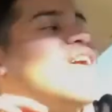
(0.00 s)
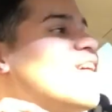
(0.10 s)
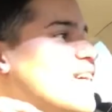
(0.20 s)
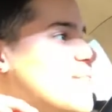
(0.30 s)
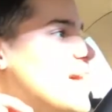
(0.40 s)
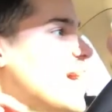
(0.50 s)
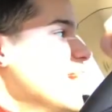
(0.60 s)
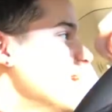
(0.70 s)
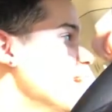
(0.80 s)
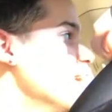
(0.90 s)
hard,
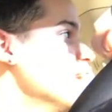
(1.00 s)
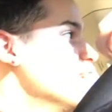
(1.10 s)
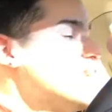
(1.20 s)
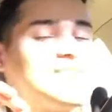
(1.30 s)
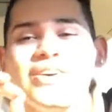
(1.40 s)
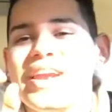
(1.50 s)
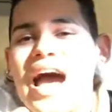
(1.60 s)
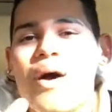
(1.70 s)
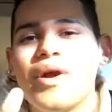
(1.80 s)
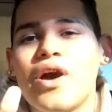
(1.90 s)
man. So
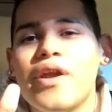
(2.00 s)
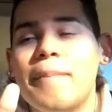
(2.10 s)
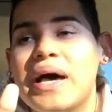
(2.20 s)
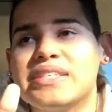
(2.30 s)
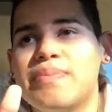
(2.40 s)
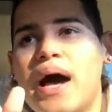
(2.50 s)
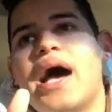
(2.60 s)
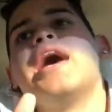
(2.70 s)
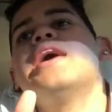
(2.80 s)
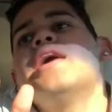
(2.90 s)
now we're going to Best
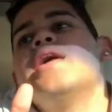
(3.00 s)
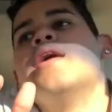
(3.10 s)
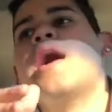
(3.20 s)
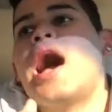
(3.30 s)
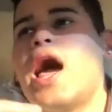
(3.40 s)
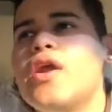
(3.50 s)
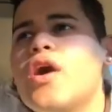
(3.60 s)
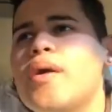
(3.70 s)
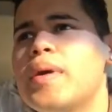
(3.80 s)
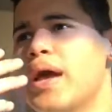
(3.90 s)
Buy. I don't
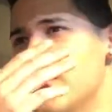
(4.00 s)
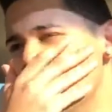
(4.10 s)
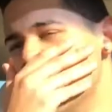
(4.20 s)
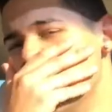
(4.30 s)
know, I might